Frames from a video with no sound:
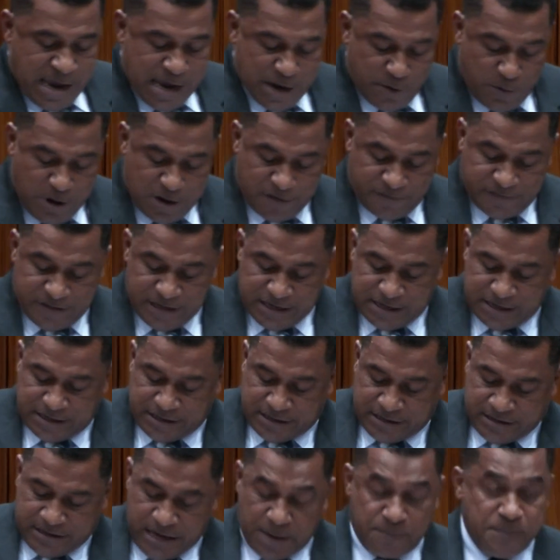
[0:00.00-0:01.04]
and one of the
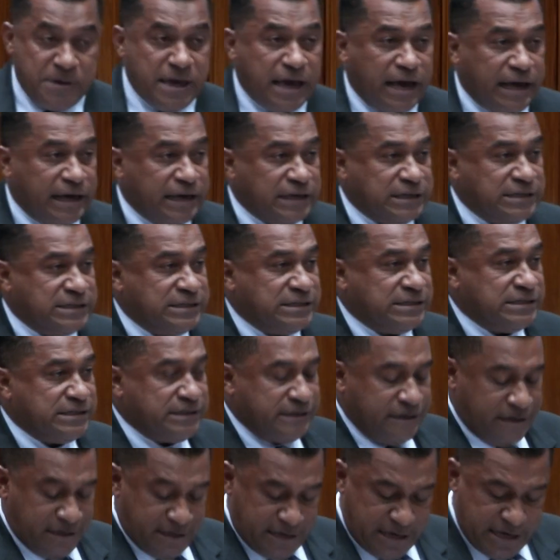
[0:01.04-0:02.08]

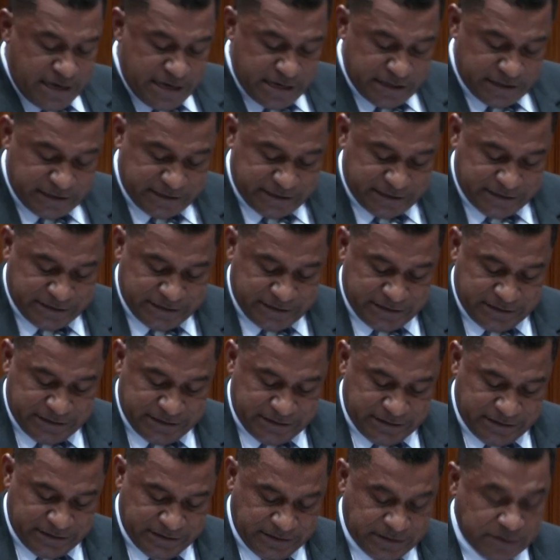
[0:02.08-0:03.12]
KPIs
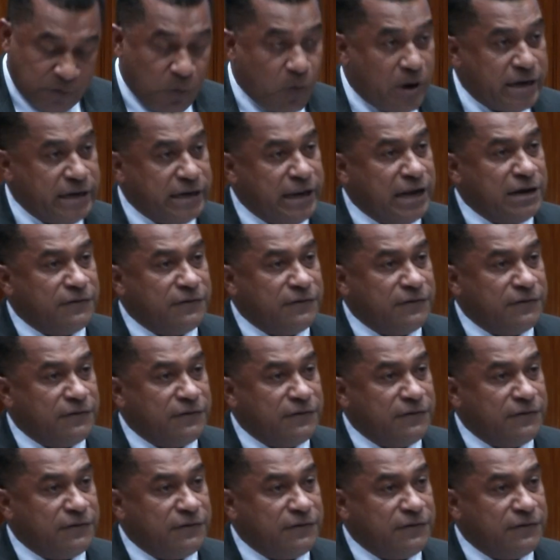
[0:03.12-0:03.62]
is one